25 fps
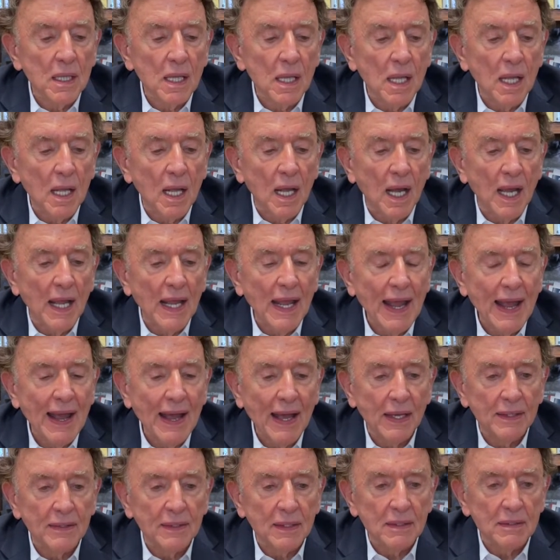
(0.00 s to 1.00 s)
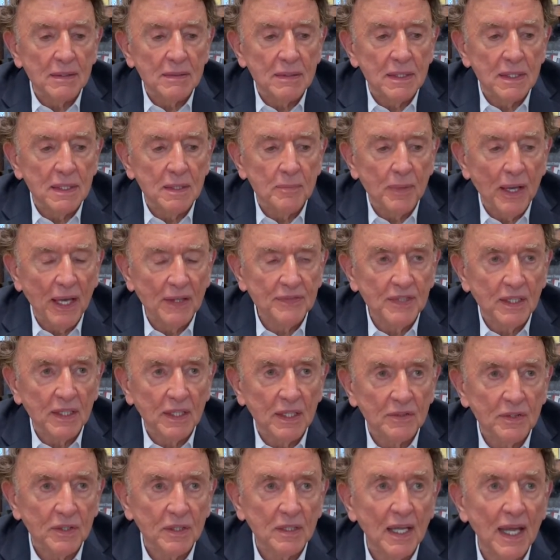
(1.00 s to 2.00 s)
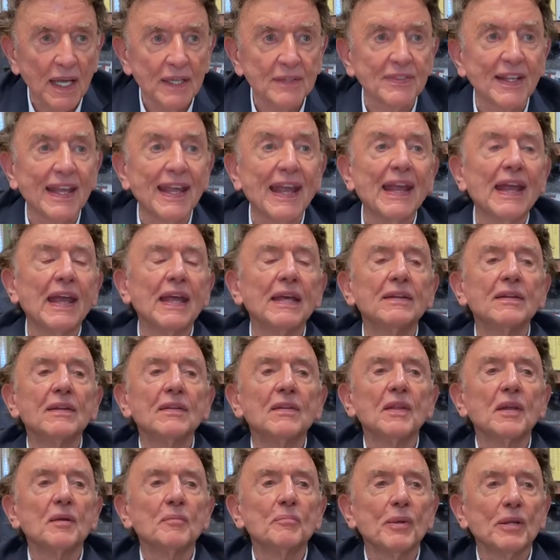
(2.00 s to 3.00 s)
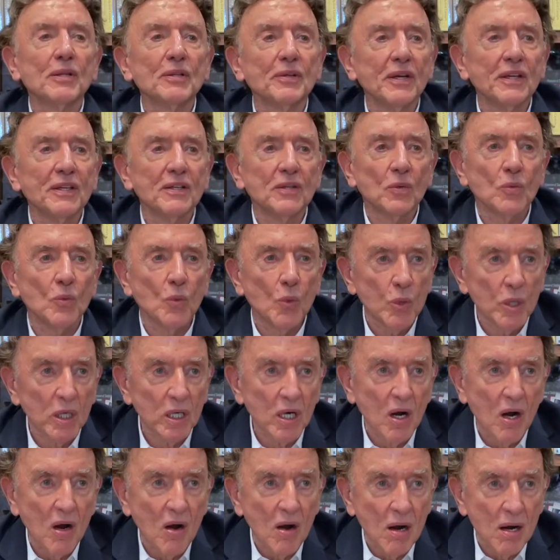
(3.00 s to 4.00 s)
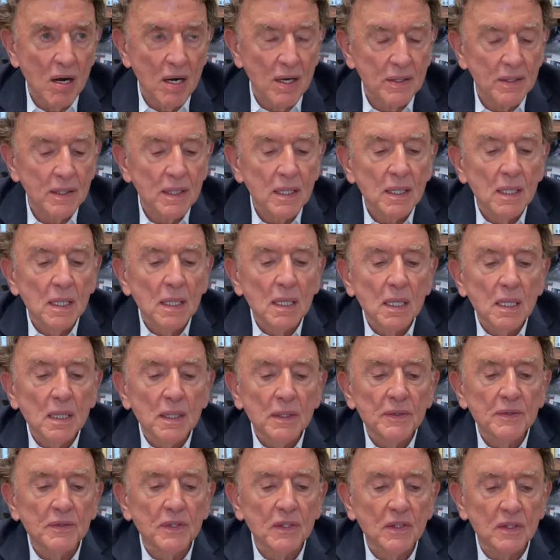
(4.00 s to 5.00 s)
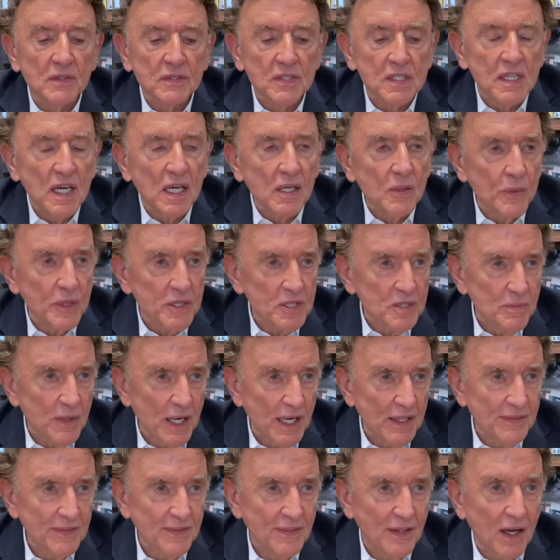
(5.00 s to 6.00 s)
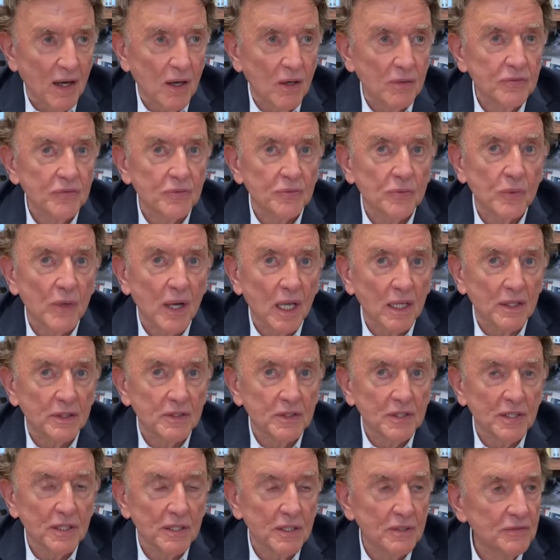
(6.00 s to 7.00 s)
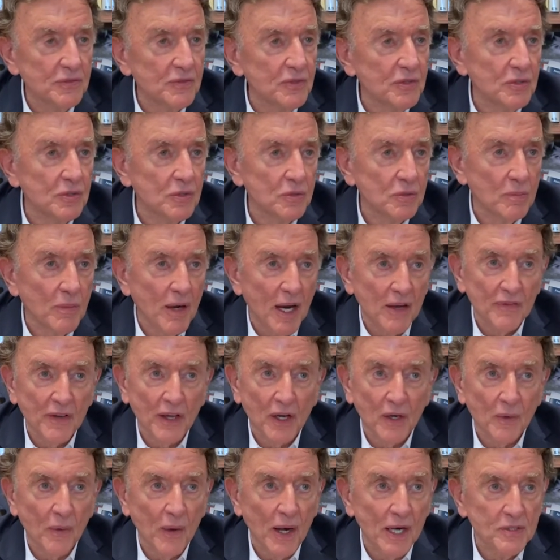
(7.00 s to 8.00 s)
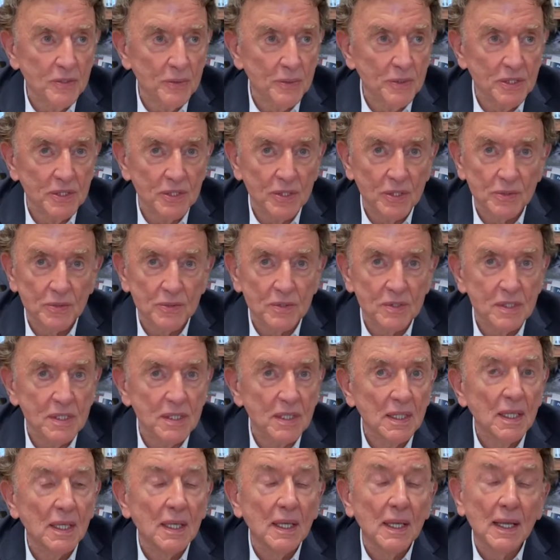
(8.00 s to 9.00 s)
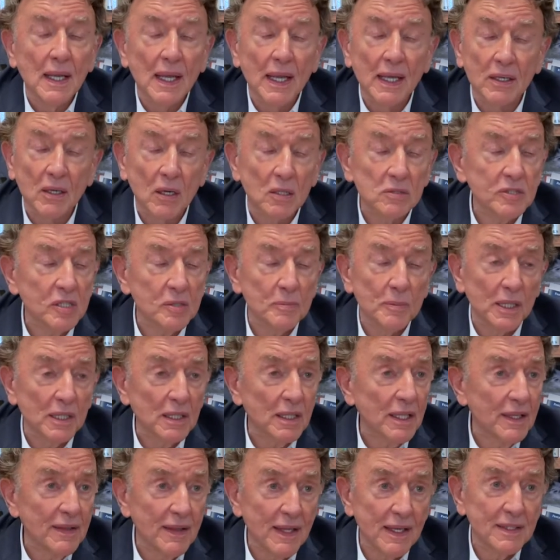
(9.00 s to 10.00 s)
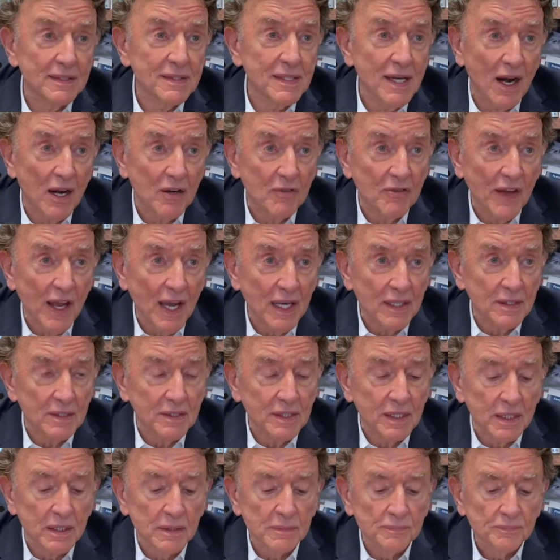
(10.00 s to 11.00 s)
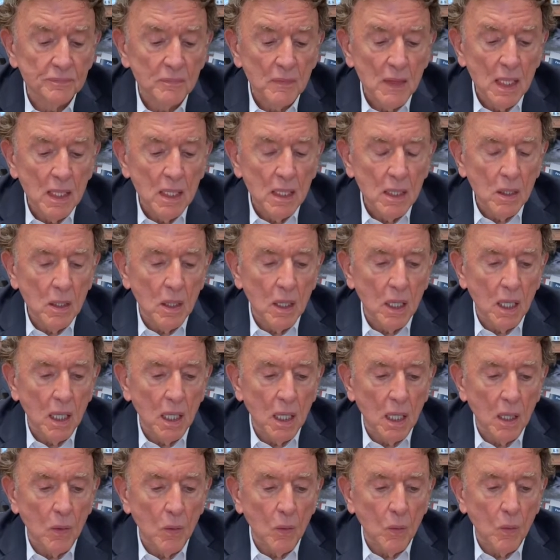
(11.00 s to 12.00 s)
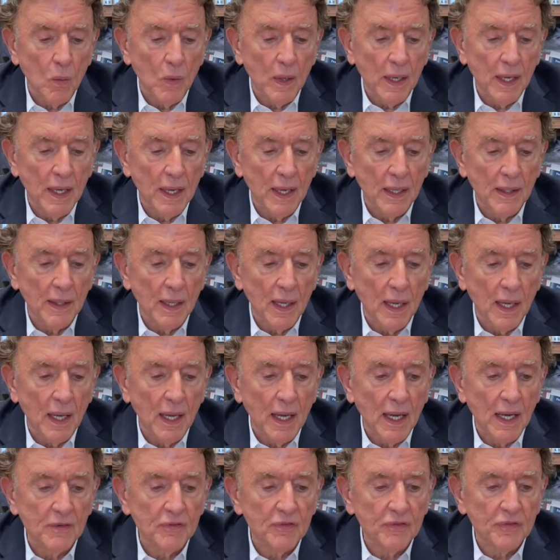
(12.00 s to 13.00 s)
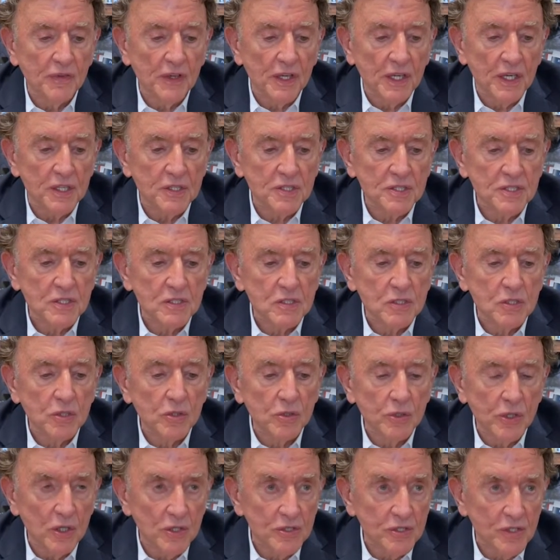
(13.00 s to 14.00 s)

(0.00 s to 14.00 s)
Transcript: I had the basic intellects and the ability to work hard to distinguish myself relative to my fellow graduate students and ultimately the entire faculty. Uh, when I finished two years